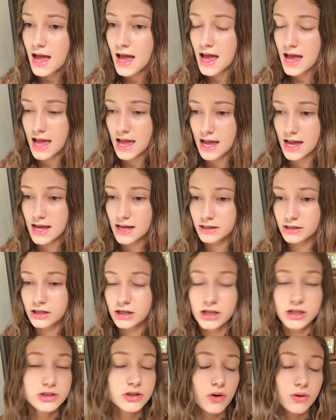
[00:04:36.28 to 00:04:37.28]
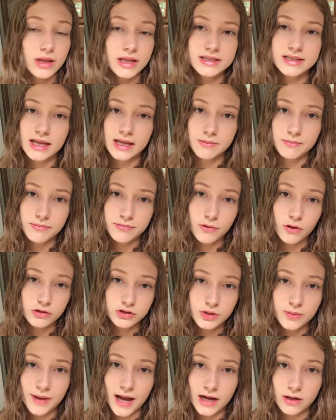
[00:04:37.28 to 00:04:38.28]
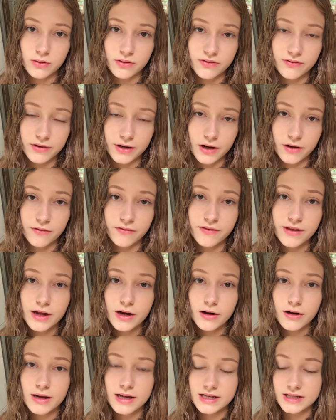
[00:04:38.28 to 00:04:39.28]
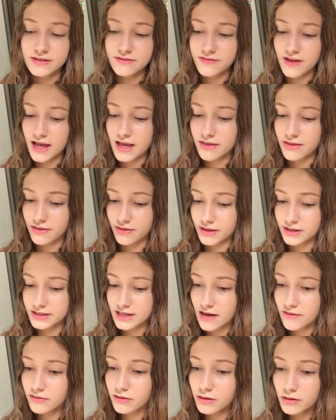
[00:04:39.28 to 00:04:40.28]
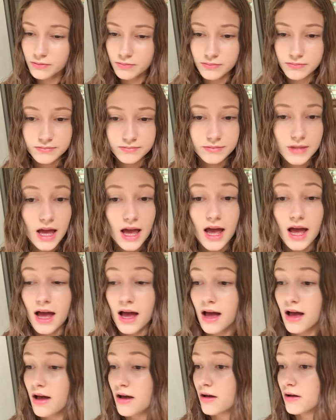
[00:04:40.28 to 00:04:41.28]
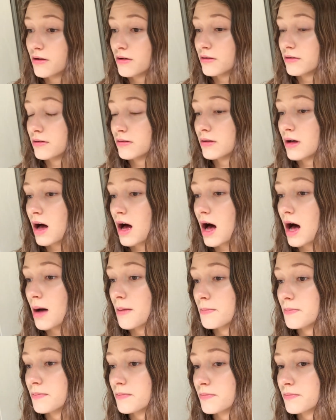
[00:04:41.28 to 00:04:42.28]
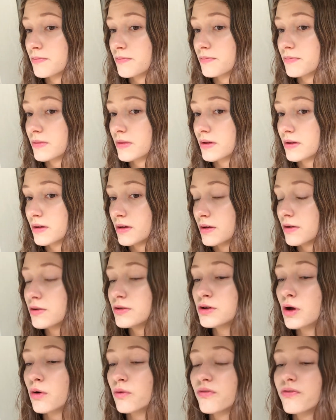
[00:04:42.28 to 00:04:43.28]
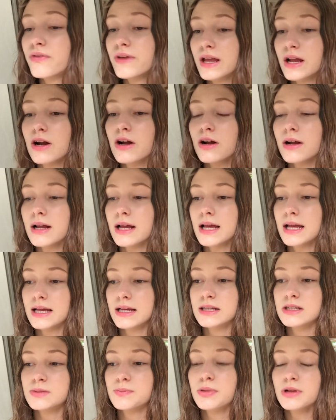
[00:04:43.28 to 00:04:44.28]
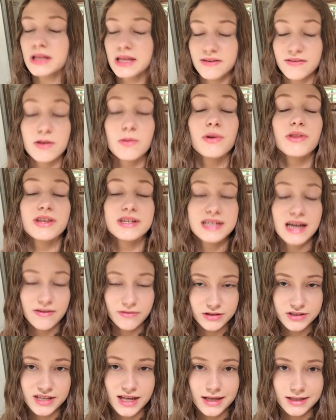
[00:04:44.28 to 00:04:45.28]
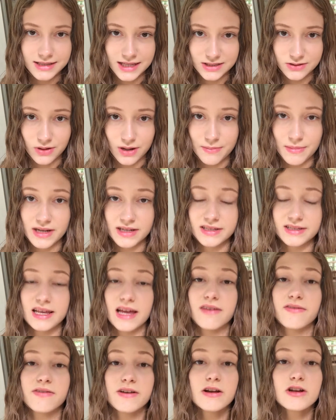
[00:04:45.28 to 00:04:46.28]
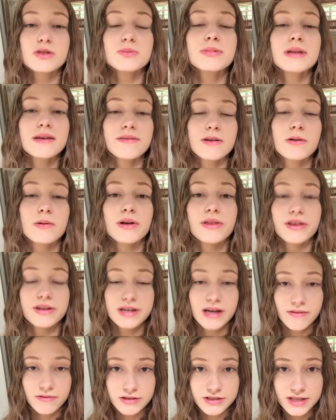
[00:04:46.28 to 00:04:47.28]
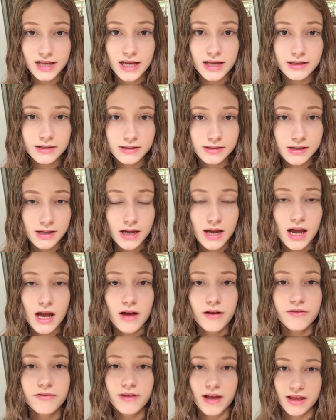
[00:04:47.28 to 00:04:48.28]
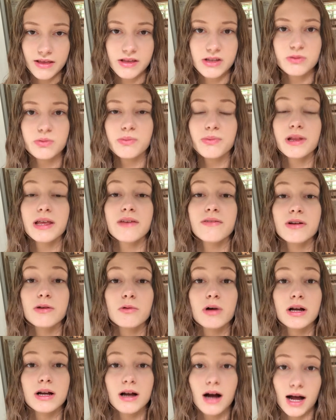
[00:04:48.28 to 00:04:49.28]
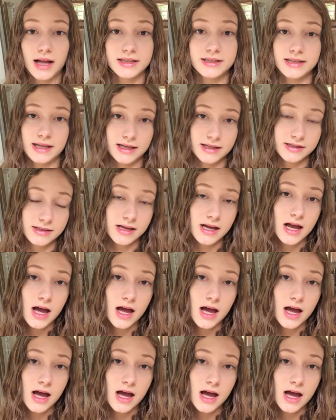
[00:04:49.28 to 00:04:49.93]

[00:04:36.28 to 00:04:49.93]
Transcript: and don't let Satan hold you back with fear. Fear is faith in the devil. Um, No, fear is believing what the devil says. That's what I meant to say. Fear is believing what the devil says. Faith is believing what God says.